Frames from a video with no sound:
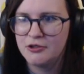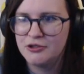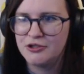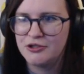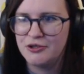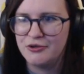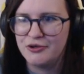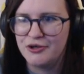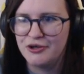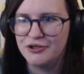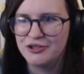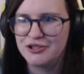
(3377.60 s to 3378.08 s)

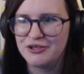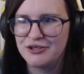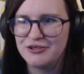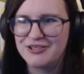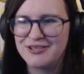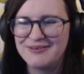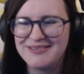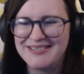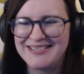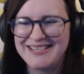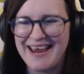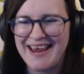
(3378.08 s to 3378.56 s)
Doing good, doing
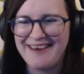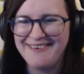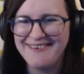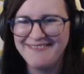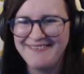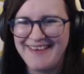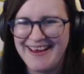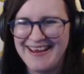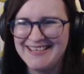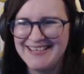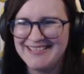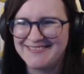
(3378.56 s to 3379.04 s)
some Tera
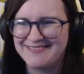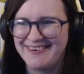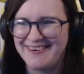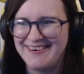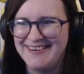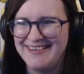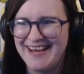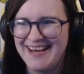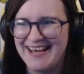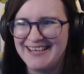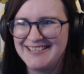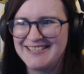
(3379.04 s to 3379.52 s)
raids.
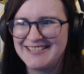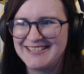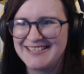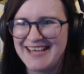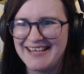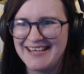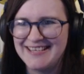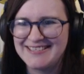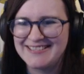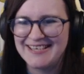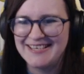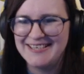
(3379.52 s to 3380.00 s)
Very nice. Did you
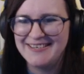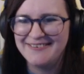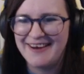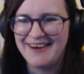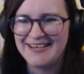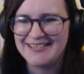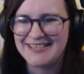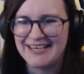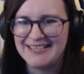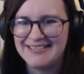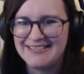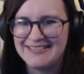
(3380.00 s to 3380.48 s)
get the
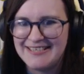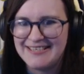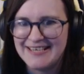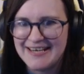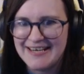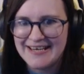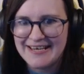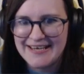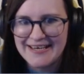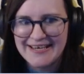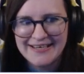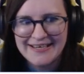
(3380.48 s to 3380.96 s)
Cinderace? I
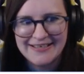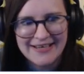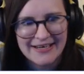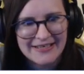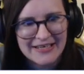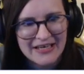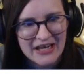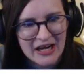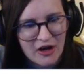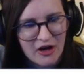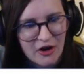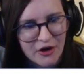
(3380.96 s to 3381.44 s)
did, I
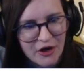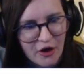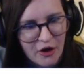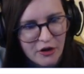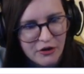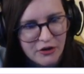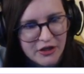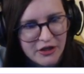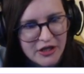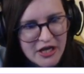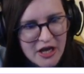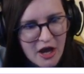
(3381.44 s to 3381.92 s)
did. I got it
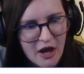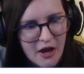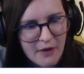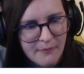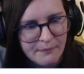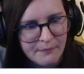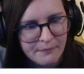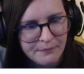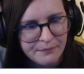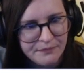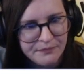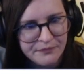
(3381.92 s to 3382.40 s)
on the
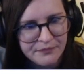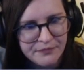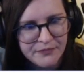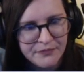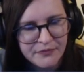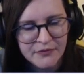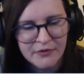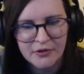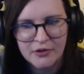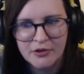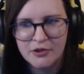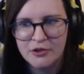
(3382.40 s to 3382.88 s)
um
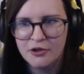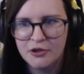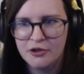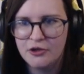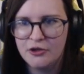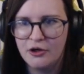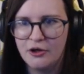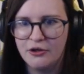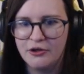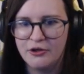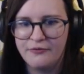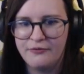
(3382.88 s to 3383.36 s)

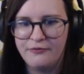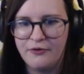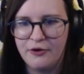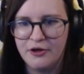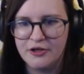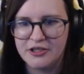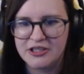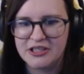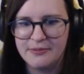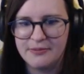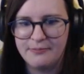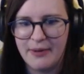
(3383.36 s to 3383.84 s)
on the
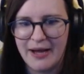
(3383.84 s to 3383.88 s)
first